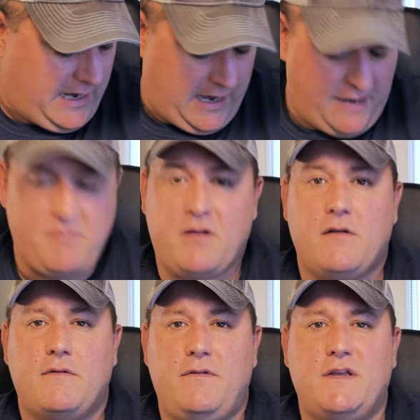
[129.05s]
came
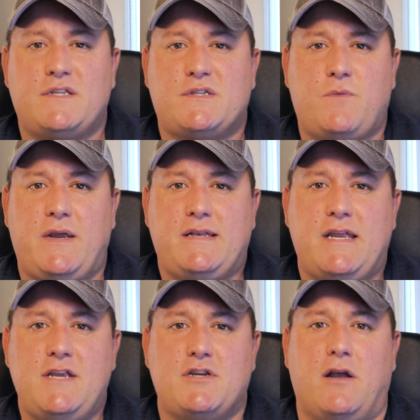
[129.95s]
this sweet
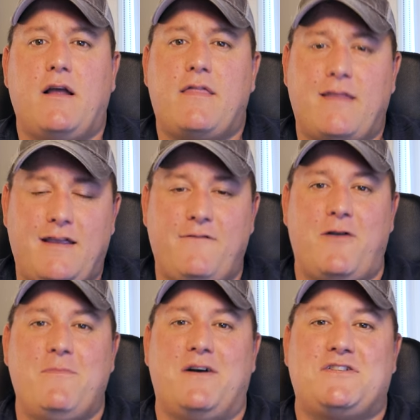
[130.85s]
t-shirt, and I thank you
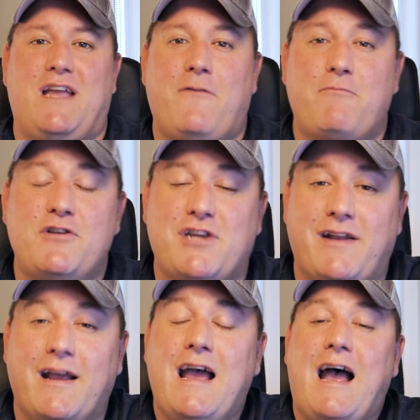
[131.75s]
very much, Dave, I
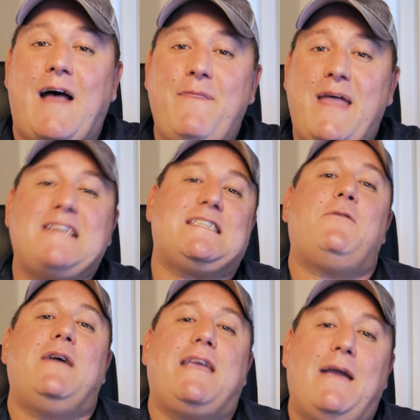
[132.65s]
appreciate it. And that's
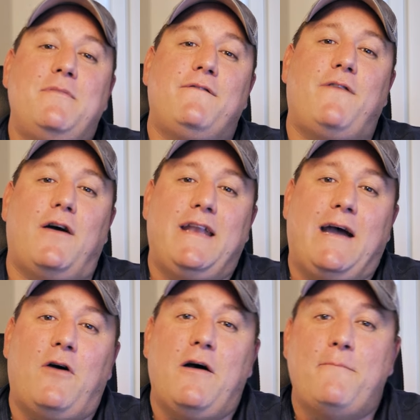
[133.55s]
how I came to find
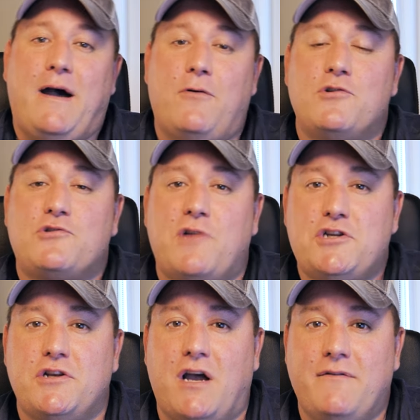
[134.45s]
out about
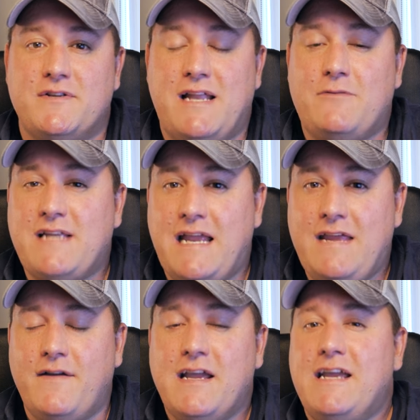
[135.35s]
treasure divers. Now,
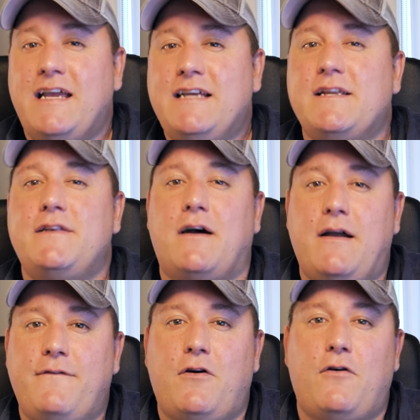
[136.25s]
Dave is a
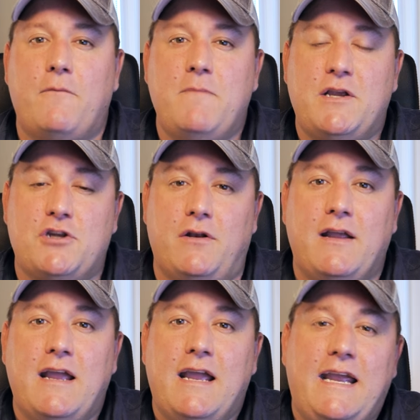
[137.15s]
diver on a mission.
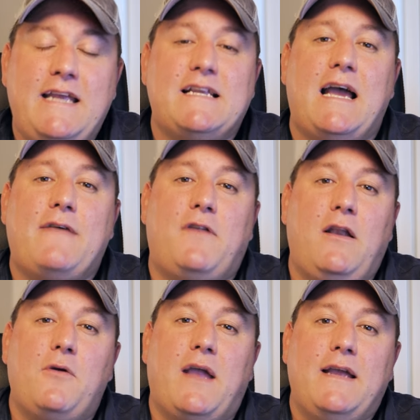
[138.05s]
He's after
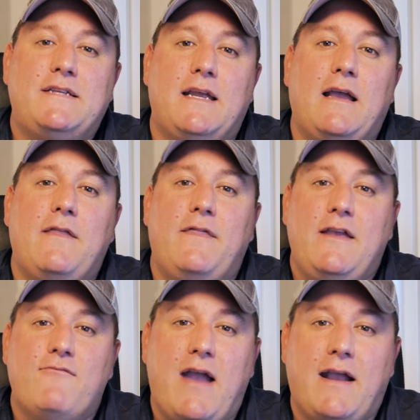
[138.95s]
locating
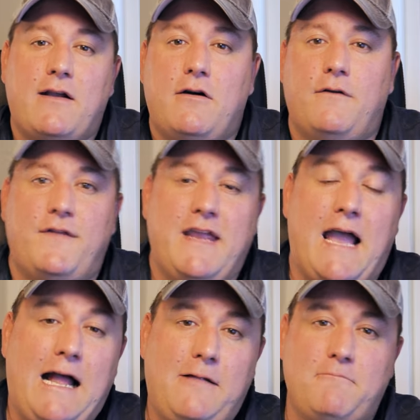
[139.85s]
the wreck of the
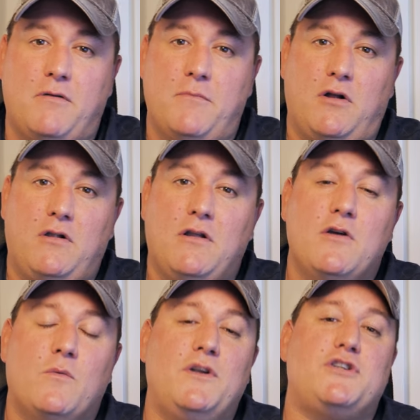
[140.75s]
Albemarle,
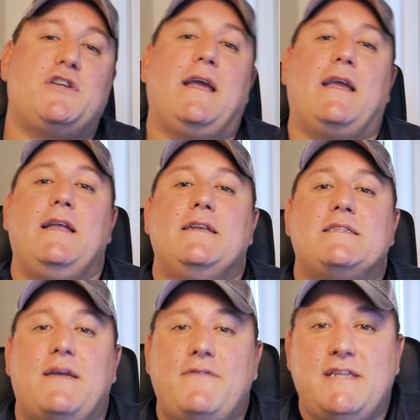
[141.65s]
which sank in
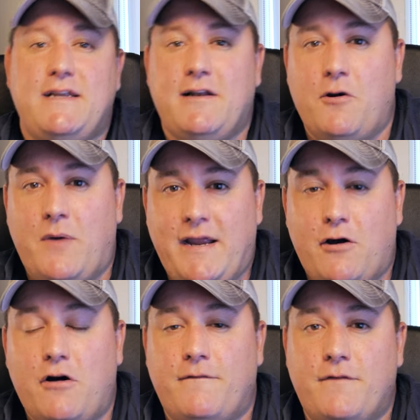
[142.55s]
1708
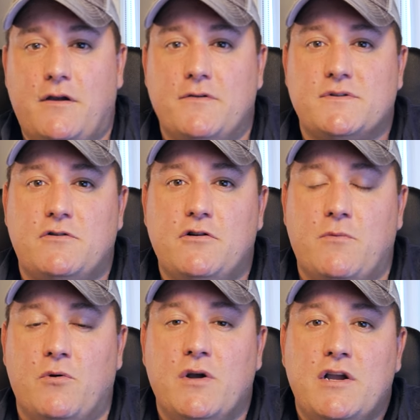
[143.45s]
off the coast of
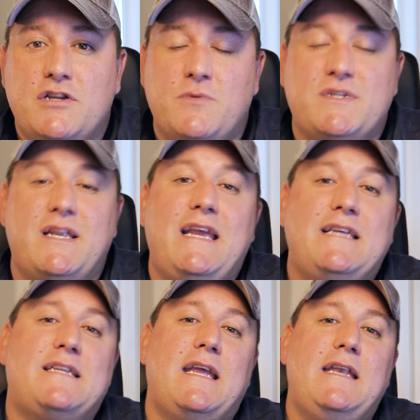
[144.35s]
Cornwall. She was an
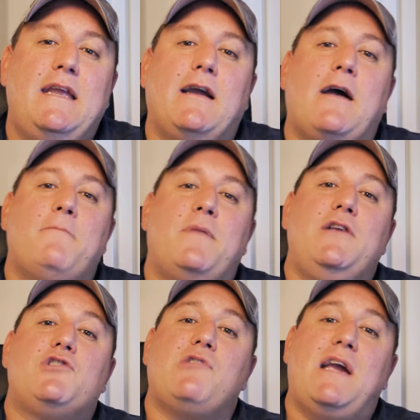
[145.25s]
East India
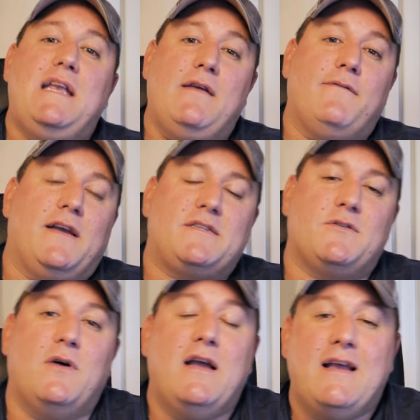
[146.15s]
Company trading
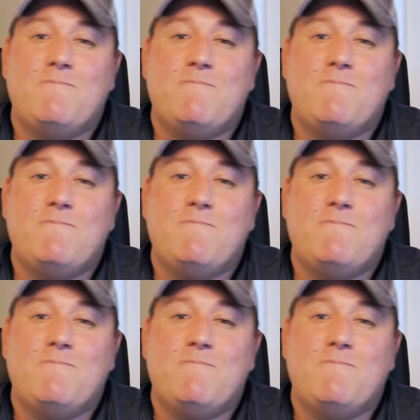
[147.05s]
vessel,